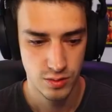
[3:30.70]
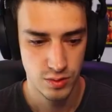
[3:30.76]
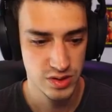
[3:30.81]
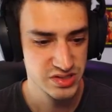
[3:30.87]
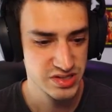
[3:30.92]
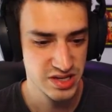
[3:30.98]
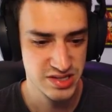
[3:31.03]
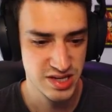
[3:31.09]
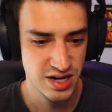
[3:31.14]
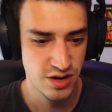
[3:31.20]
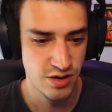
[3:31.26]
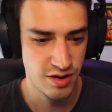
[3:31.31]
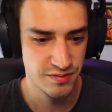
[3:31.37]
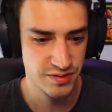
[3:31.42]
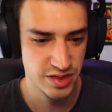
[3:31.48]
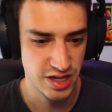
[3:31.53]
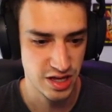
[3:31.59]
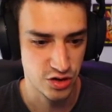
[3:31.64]
Well, since I know
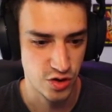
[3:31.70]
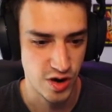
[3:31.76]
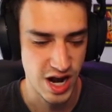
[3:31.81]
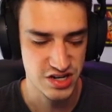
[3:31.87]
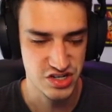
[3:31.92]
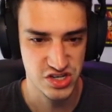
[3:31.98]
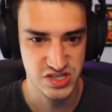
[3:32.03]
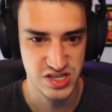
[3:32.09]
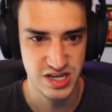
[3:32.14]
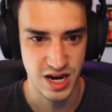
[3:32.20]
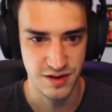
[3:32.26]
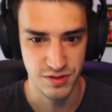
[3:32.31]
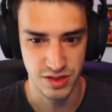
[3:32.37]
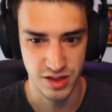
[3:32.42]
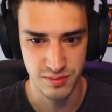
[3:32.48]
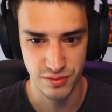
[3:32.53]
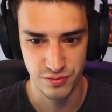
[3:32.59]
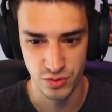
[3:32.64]
everything crashes into
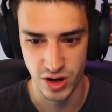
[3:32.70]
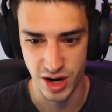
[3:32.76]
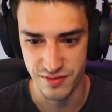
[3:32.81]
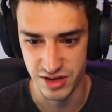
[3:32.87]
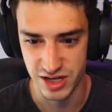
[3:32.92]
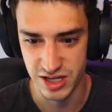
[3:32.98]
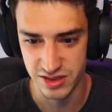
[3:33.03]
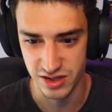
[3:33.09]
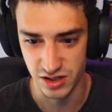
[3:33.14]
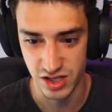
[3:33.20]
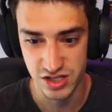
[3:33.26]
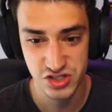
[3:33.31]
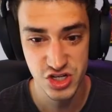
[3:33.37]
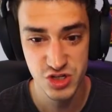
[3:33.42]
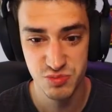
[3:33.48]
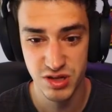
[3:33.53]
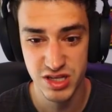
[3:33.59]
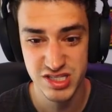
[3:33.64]
everything before I even get there, let's
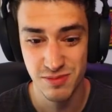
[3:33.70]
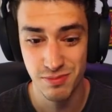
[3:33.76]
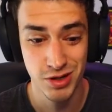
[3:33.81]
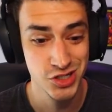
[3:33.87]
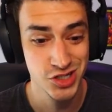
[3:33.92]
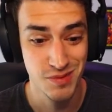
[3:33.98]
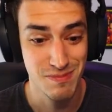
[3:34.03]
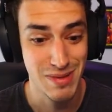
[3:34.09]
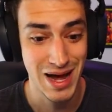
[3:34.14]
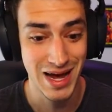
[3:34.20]
just place a bunch of